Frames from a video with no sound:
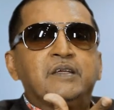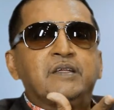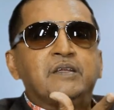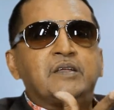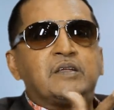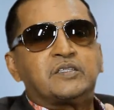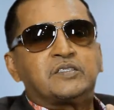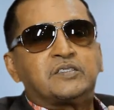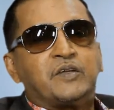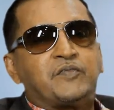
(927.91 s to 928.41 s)

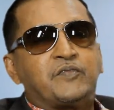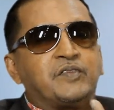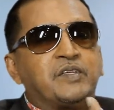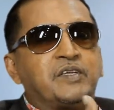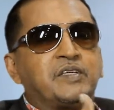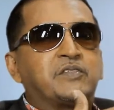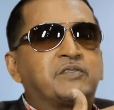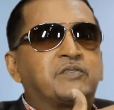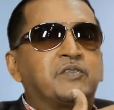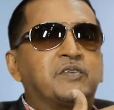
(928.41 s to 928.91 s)
Lots of
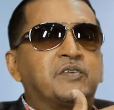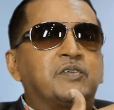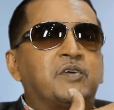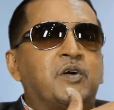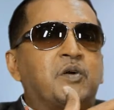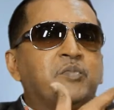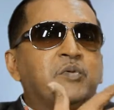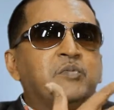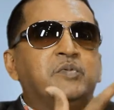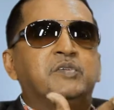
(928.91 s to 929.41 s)
things for
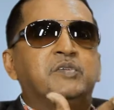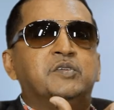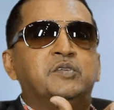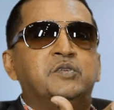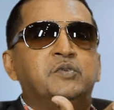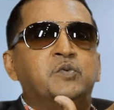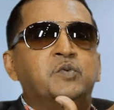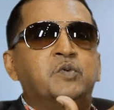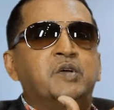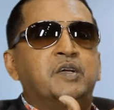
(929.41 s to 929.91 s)
young people to
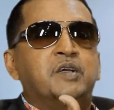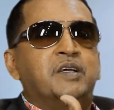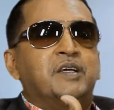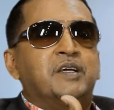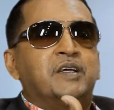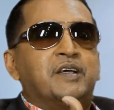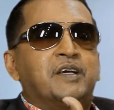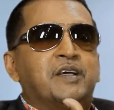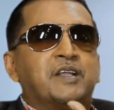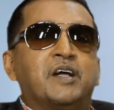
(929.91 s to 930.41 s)
do
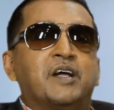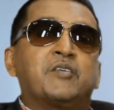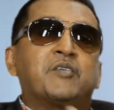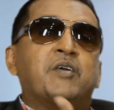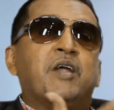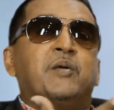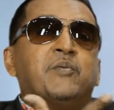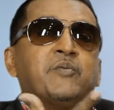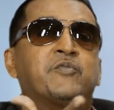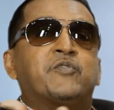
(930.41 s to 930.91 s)
in our
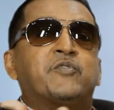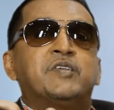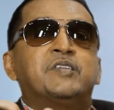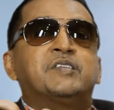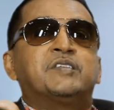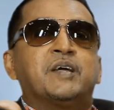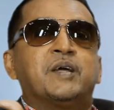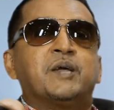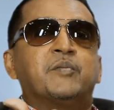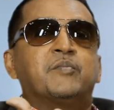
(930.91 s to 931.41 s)
crime-free
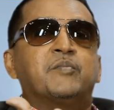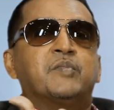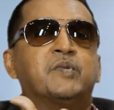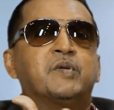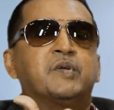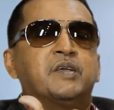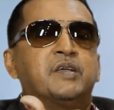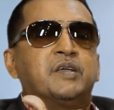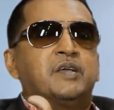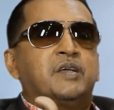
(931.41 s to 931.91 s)
time.
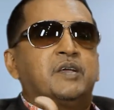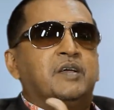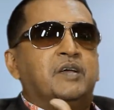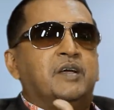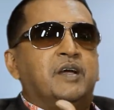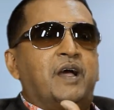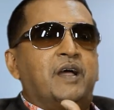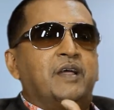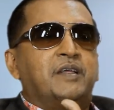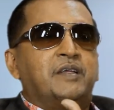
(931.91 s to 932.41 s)

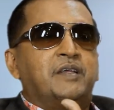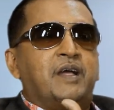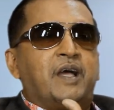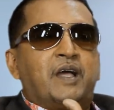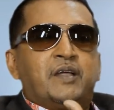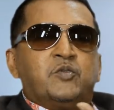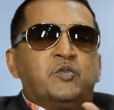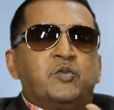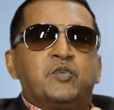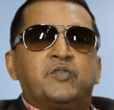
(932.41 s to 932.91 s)
I
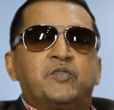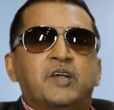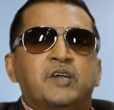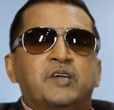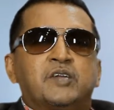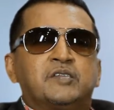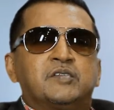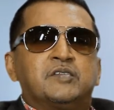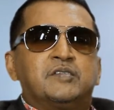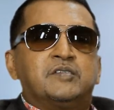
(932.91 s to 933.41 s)
don't know if I
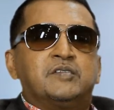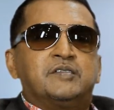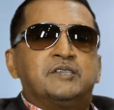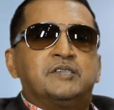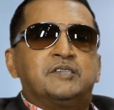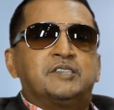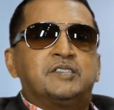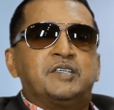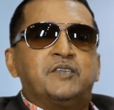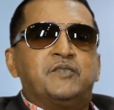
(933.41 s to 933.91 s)
could
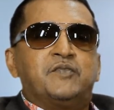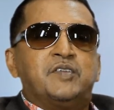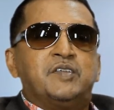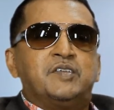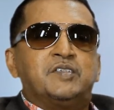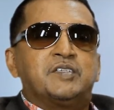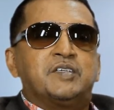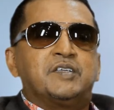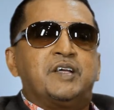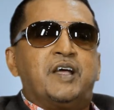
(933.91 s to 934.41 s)
safely
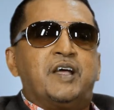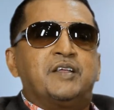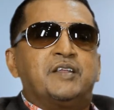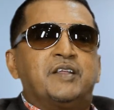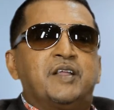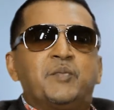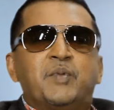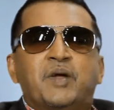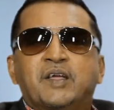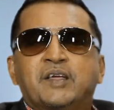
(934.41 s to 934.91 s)
say I
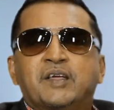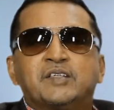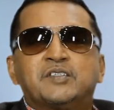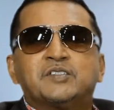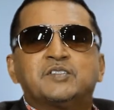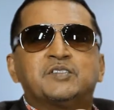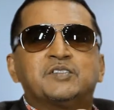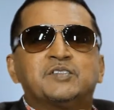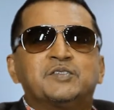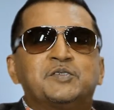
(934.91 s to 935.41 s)
let my
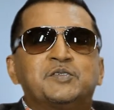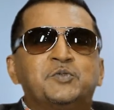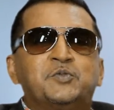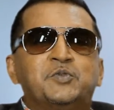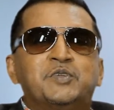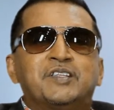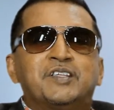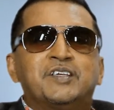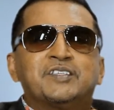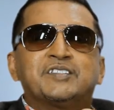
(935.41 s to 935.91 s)
kids do
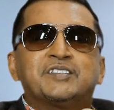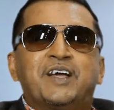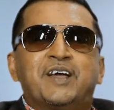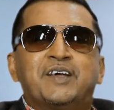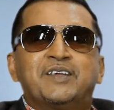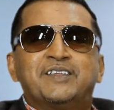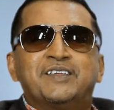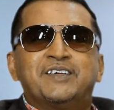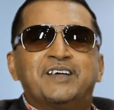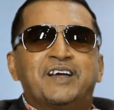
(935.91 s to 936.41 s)
the things
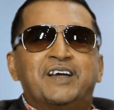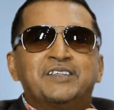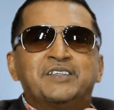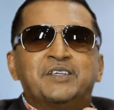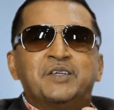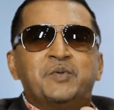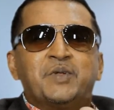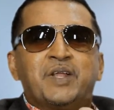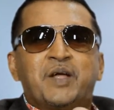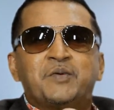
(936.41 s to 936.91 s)
I
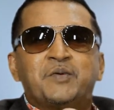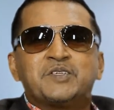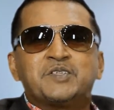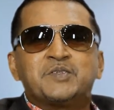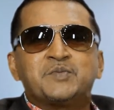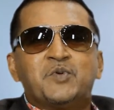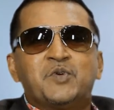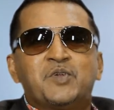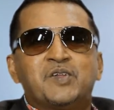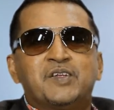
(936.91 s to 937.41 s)
did when I was
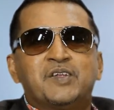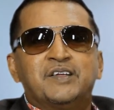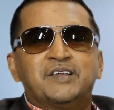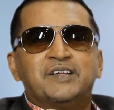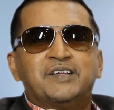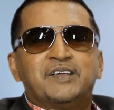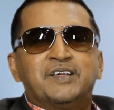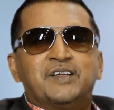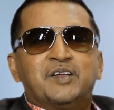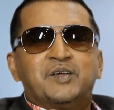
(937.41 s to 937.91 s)
small,
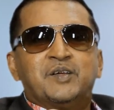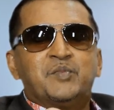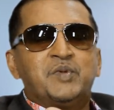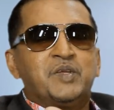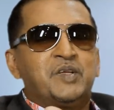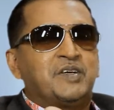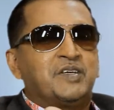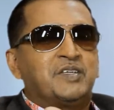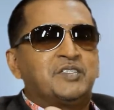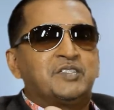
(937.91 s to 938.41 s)

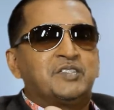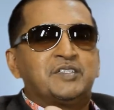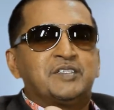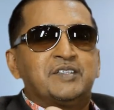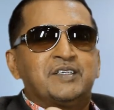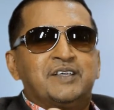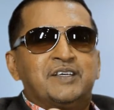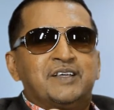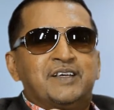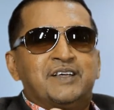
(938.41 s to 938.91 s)
because
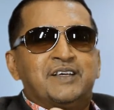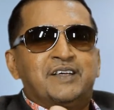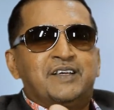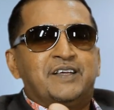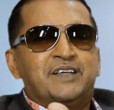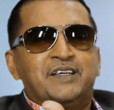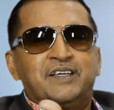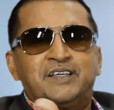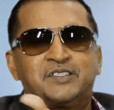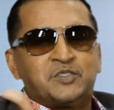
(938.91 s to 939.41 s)

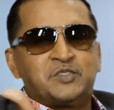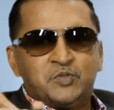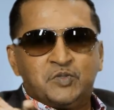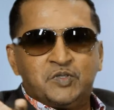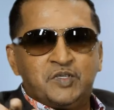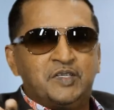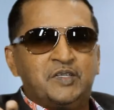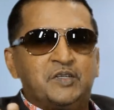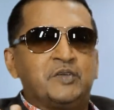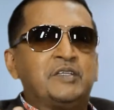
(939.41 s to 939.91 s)
it's too,
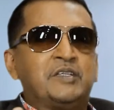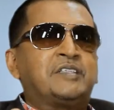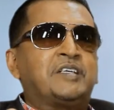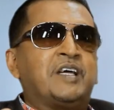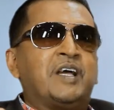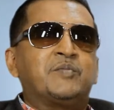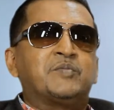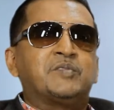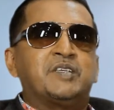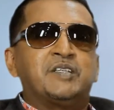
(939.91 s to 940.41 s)
the
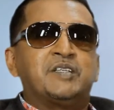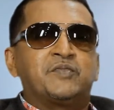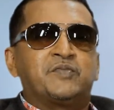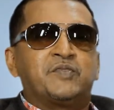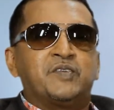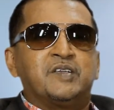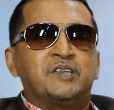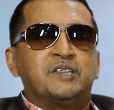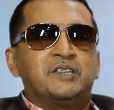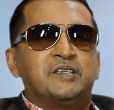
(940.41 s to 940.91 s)
times are
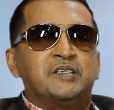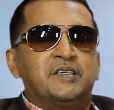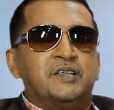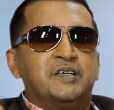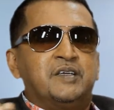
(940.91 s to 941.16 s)
different.